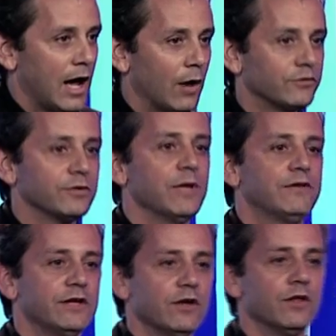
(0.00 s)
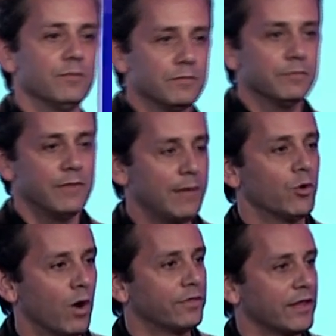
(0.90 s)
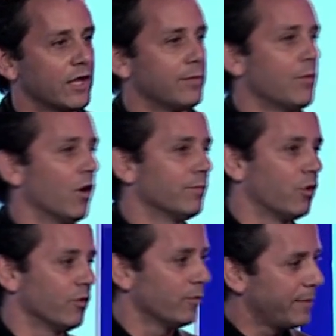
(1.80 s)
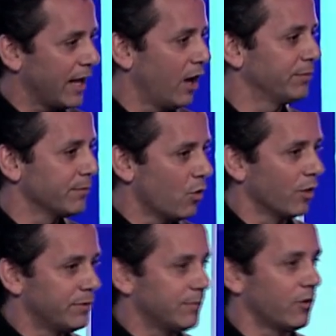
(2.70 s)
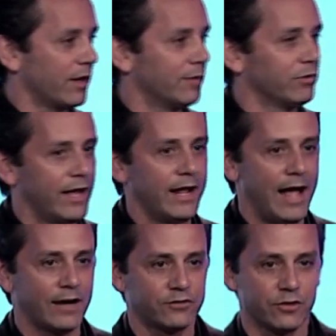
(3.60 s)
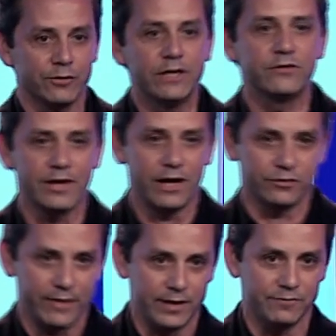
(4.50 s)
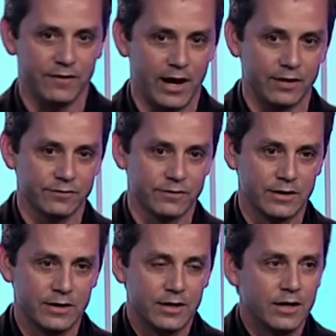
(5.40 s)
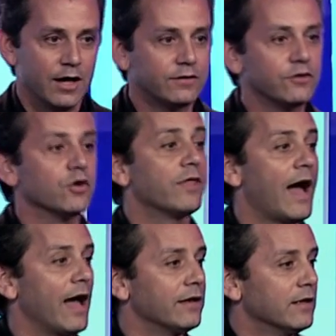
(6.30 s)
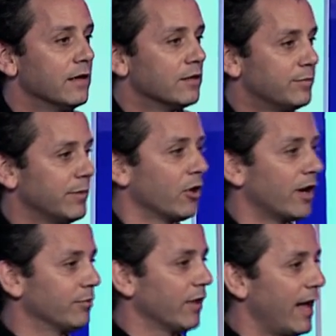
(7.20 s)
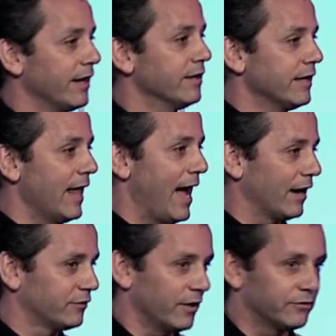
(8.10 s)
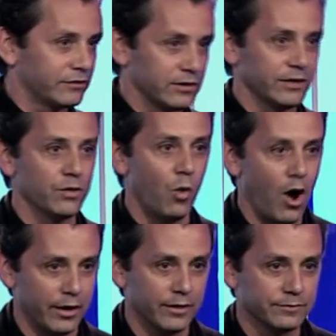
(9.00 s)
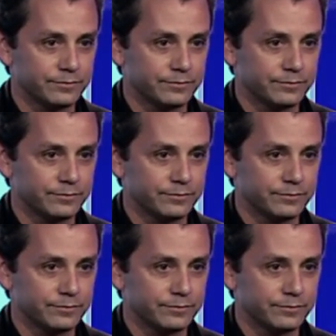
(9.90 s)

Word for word: I would submit to you that maybe one thing that could be more important would be helping more people on our planet actually reach the age of 85. And to do that, the people on our planet need access to clean water.